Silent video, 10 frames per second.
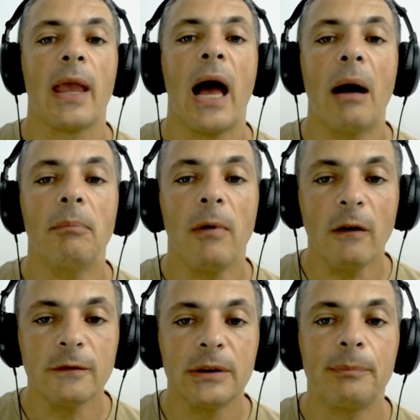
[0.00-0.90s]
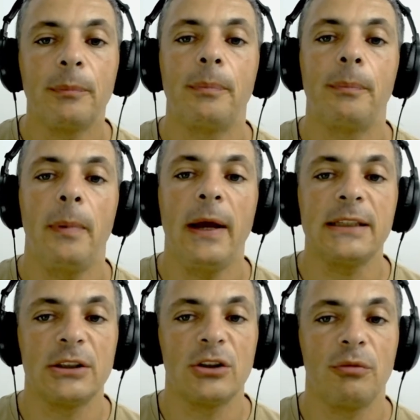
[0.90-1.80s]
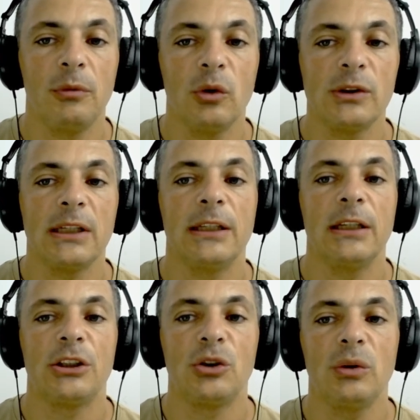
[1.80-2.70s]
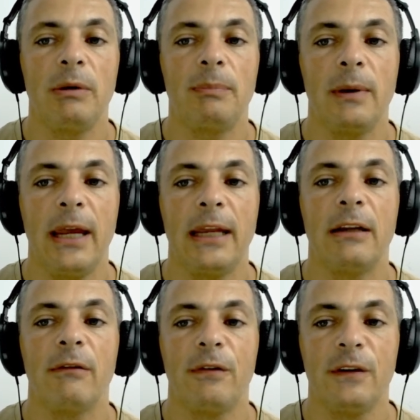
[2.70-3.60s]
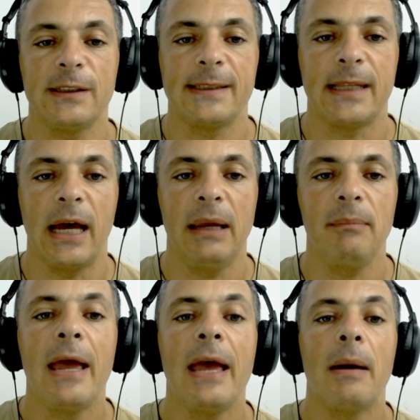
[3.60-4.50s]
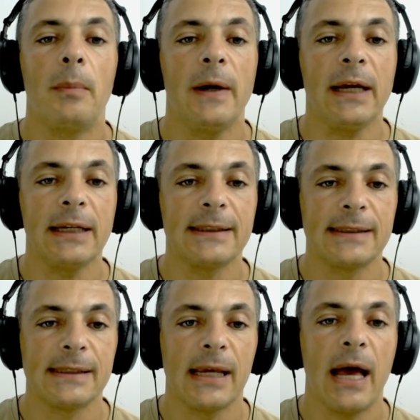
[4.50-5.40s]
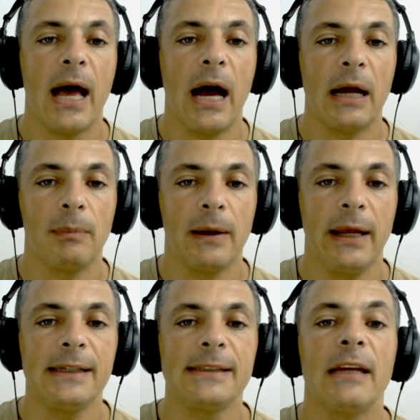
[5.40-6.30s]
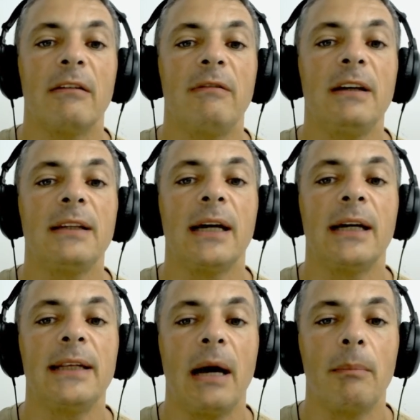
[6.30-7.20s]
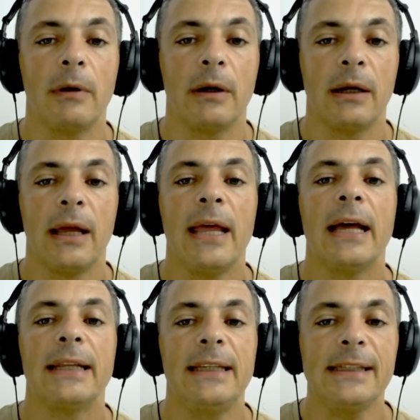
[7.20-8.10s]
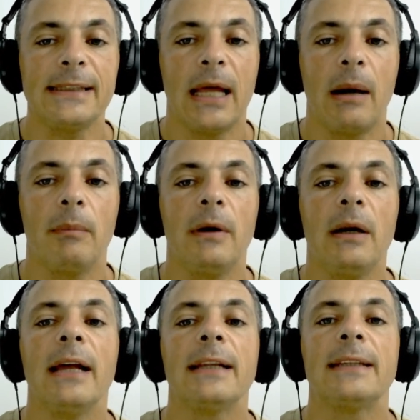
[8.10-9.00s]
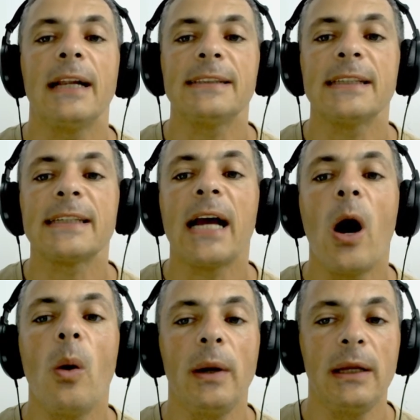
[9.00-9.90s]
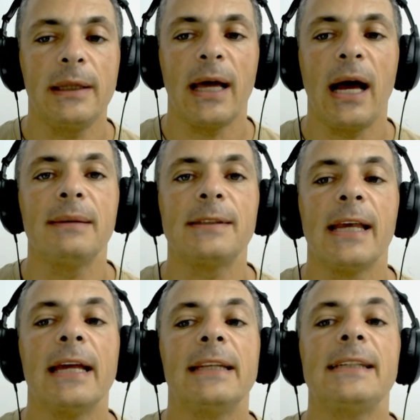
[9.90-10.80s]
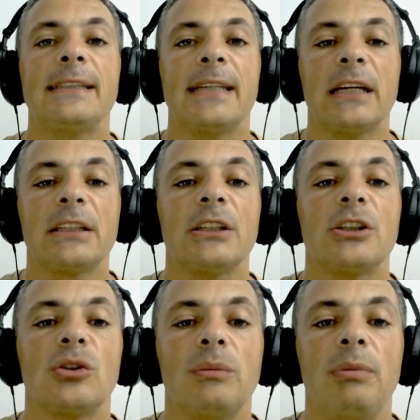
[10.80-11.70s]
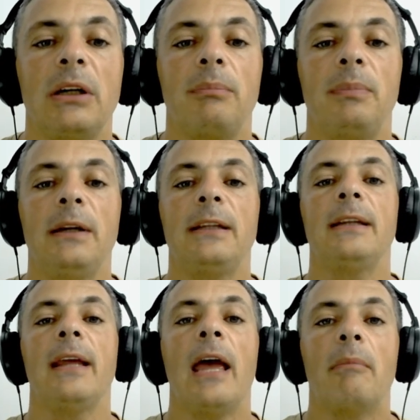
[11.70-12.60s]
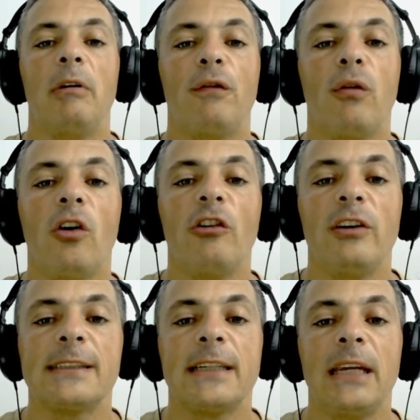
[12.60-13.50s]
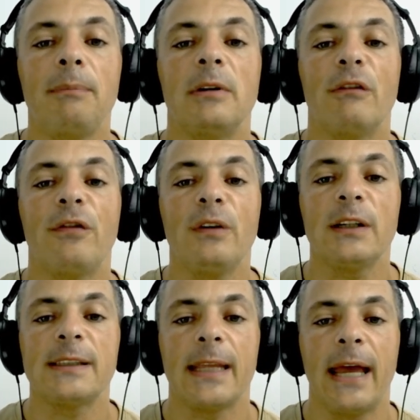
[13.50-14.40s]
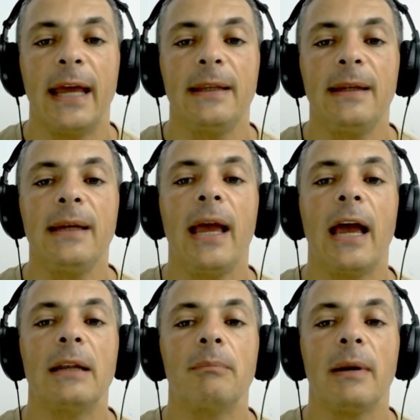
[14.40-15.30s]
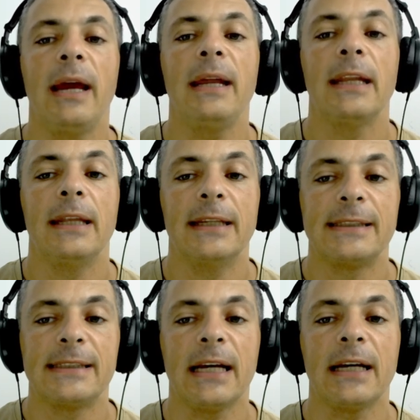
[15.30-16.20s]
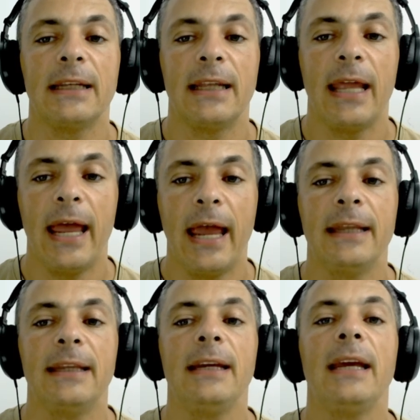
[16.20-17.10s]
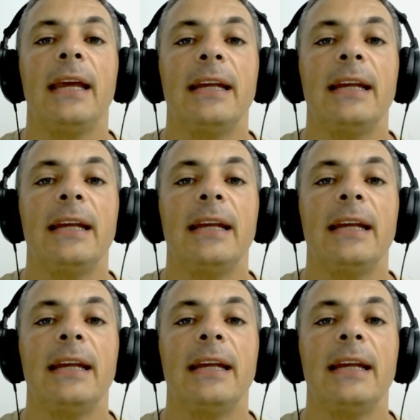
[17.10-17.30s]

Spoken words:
Above the passage of music that should be played first time, brackets are placed with a number. This number tells us how many times this section should be repeated before we skip the first ending and play the second ending